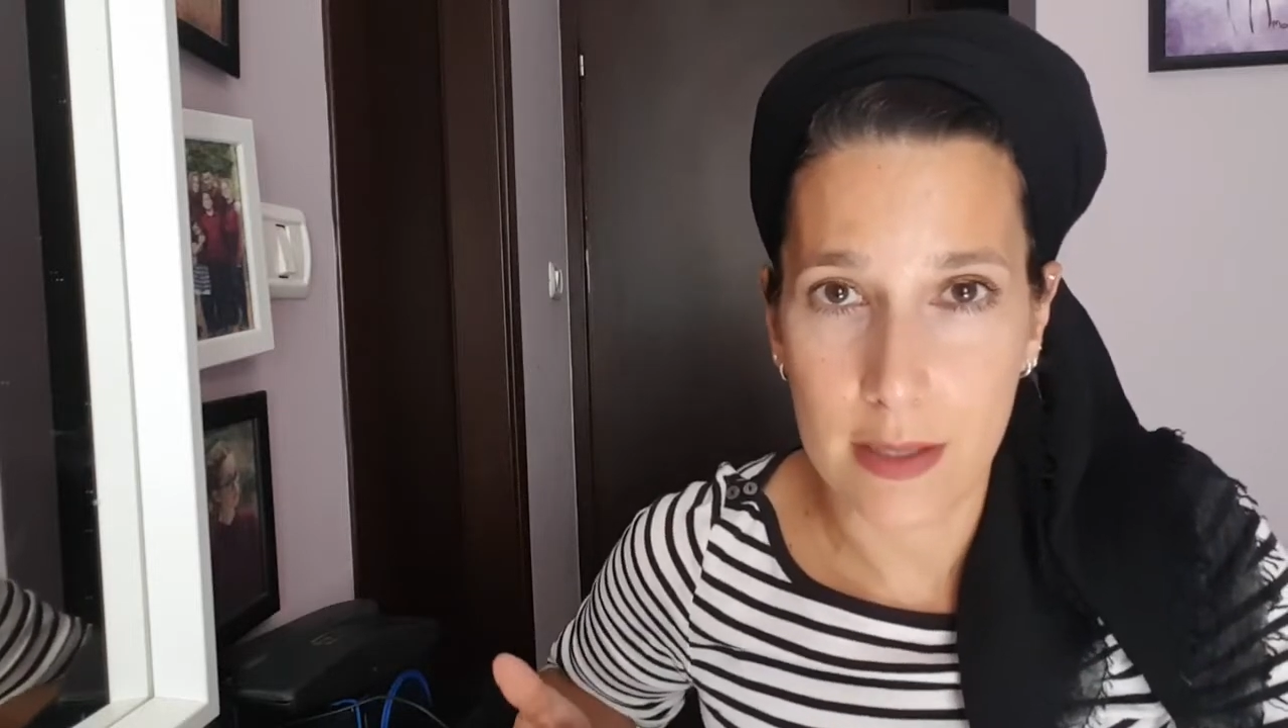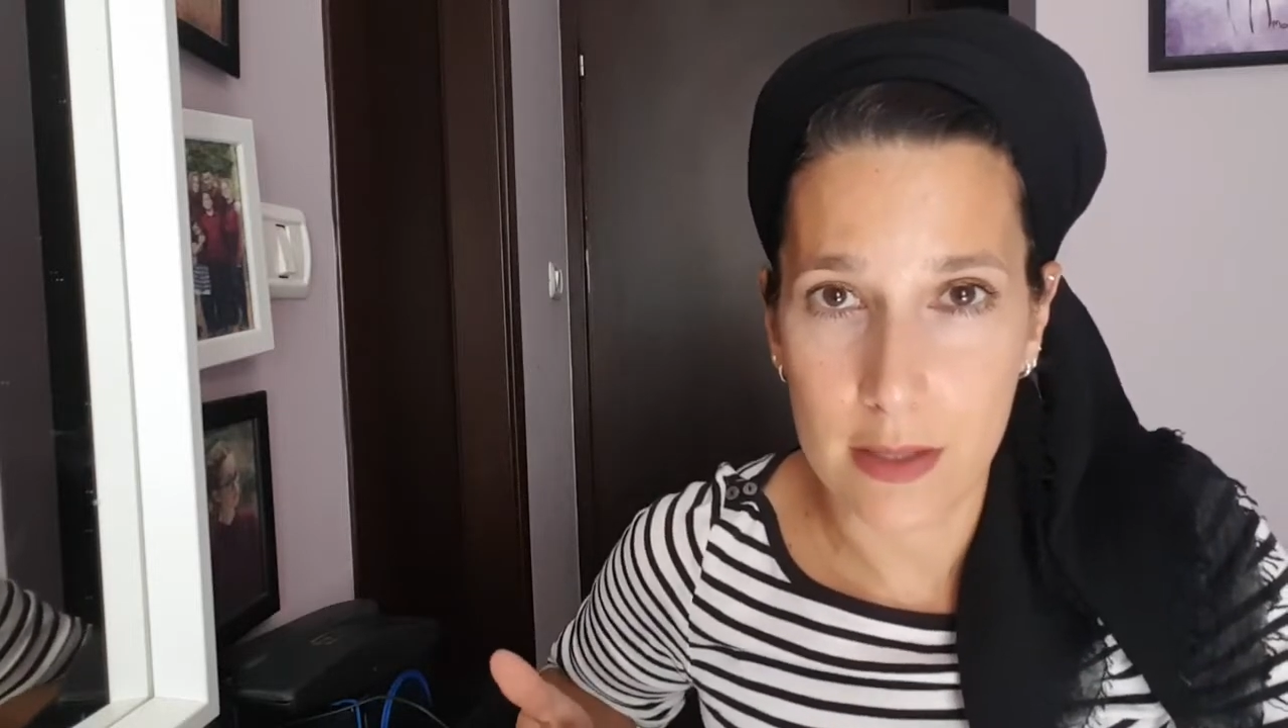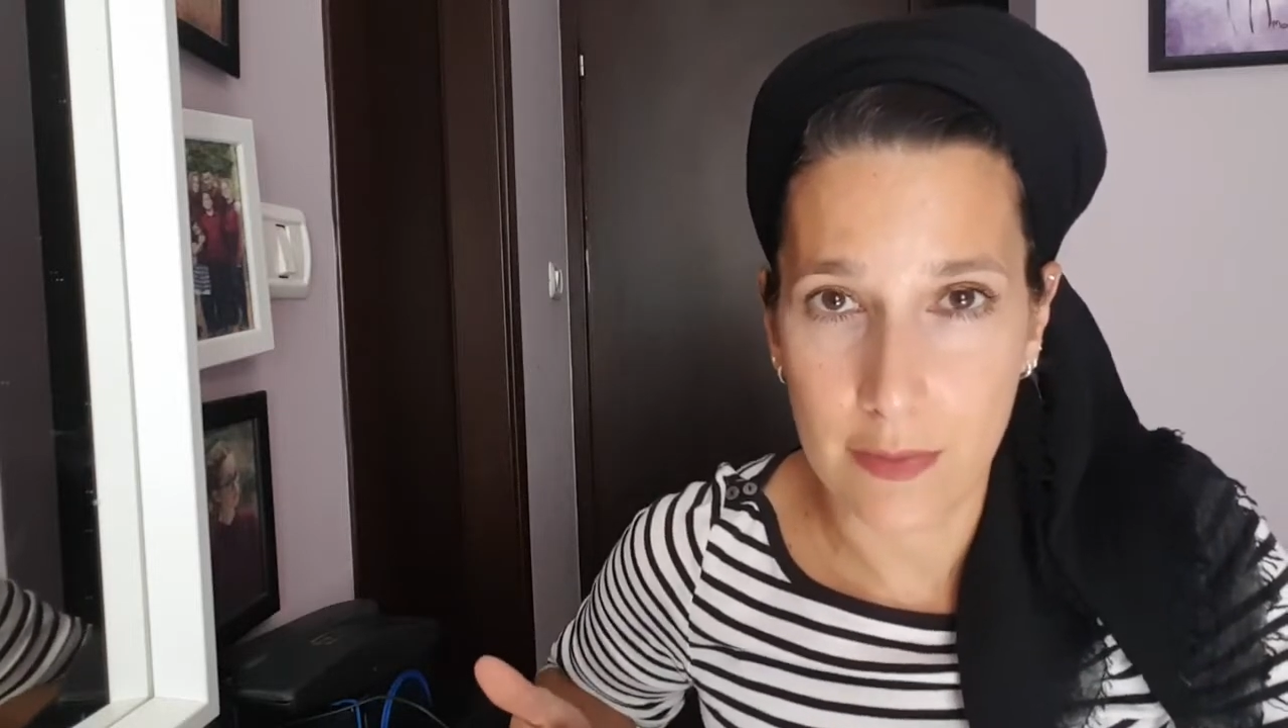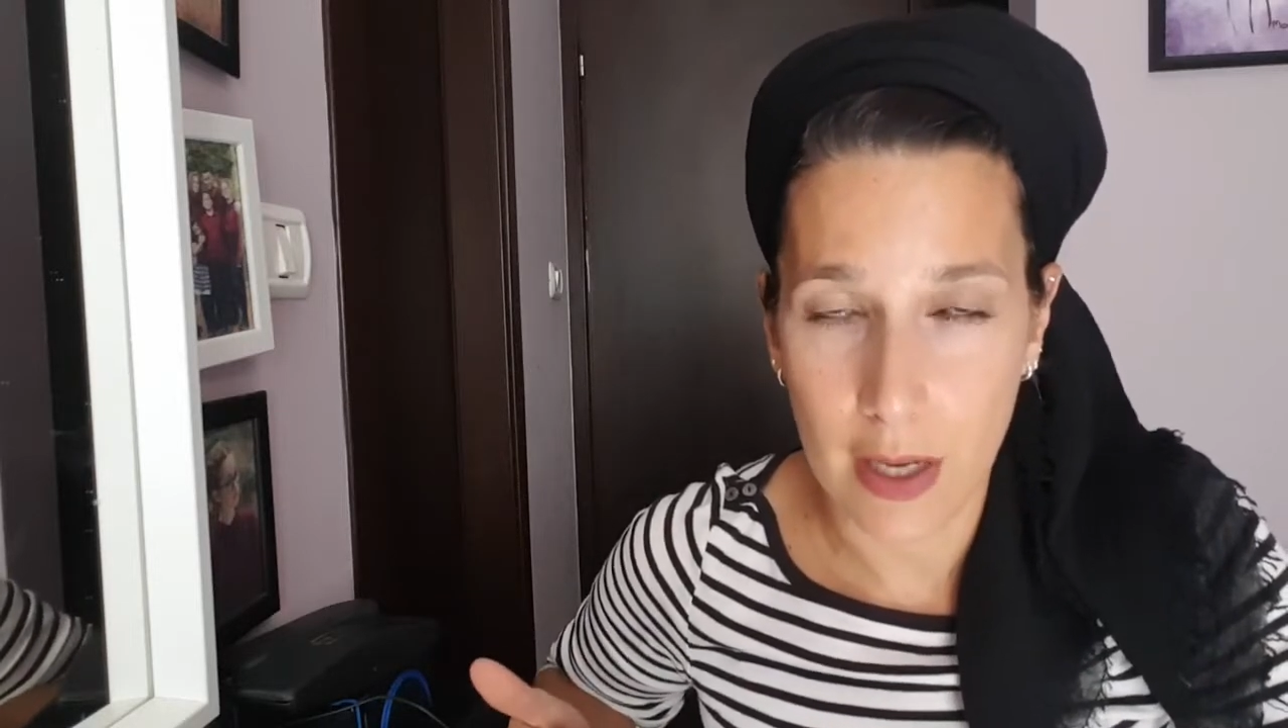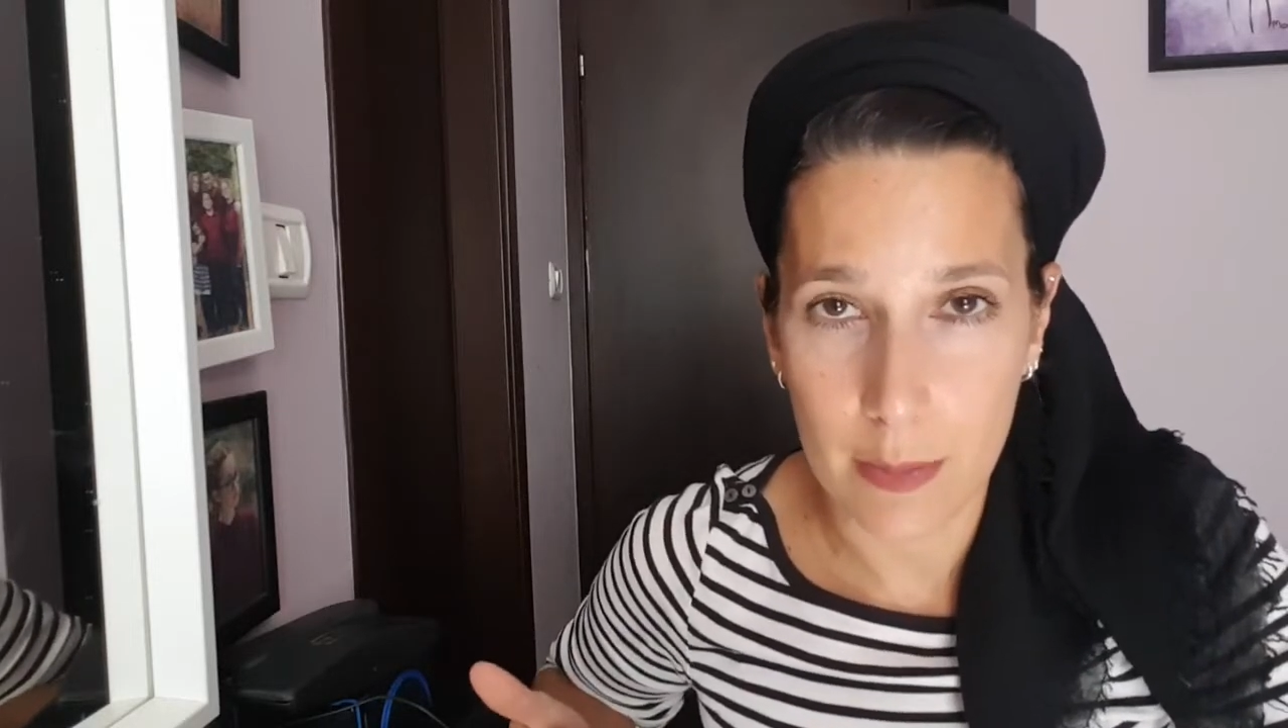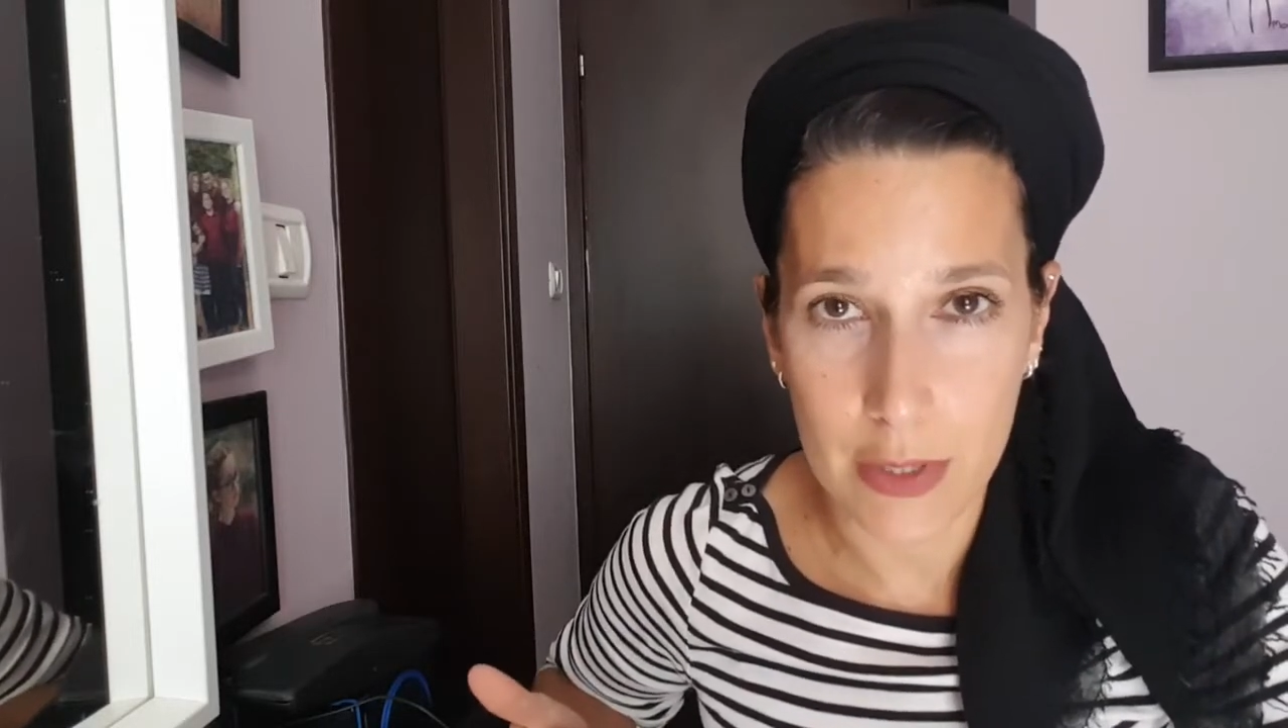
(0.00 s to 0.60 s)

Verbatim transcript: in Devarim,